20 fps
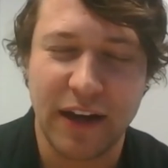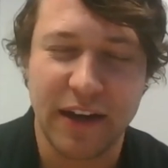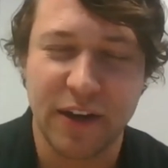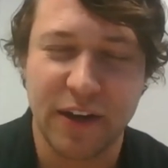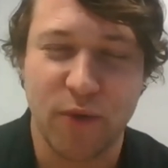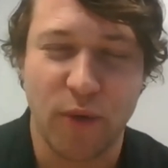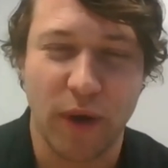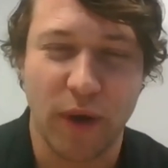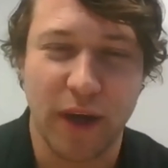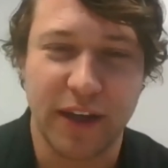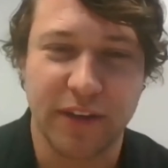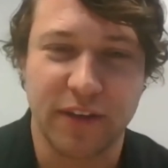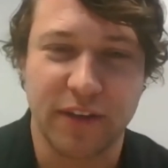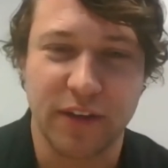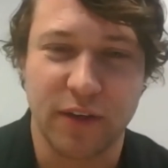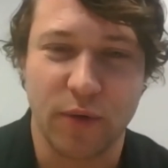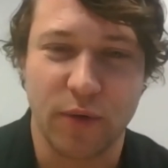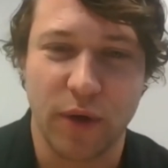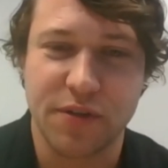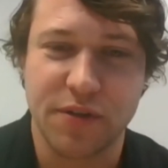quite get the
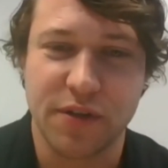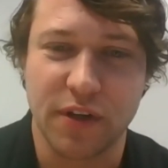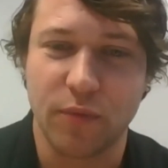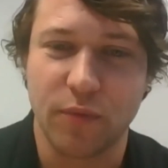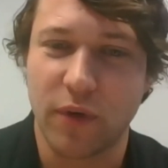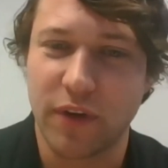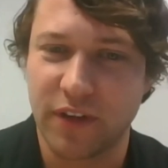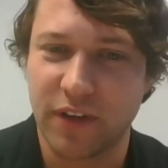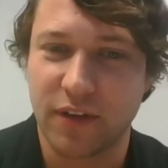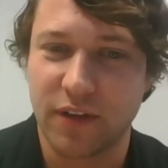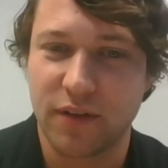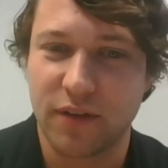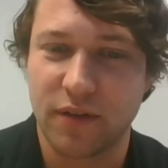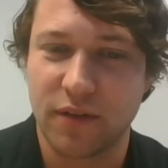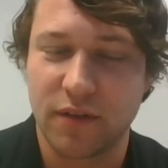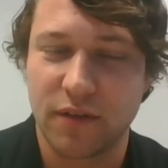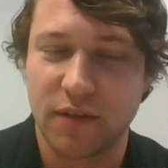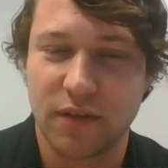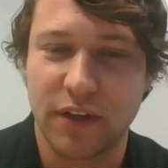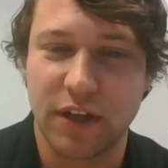question.
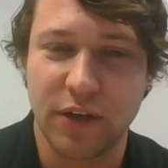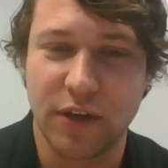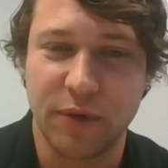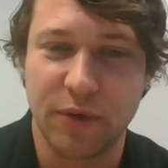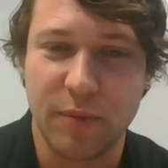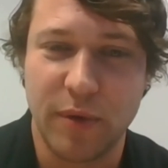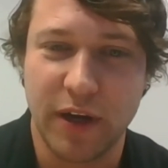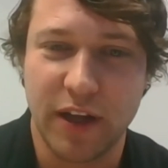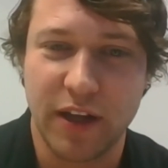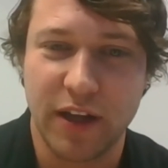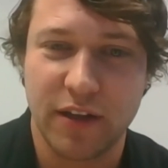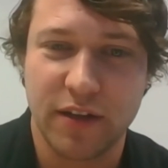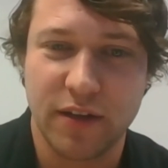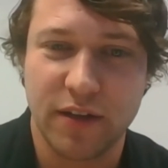Can you repeat it?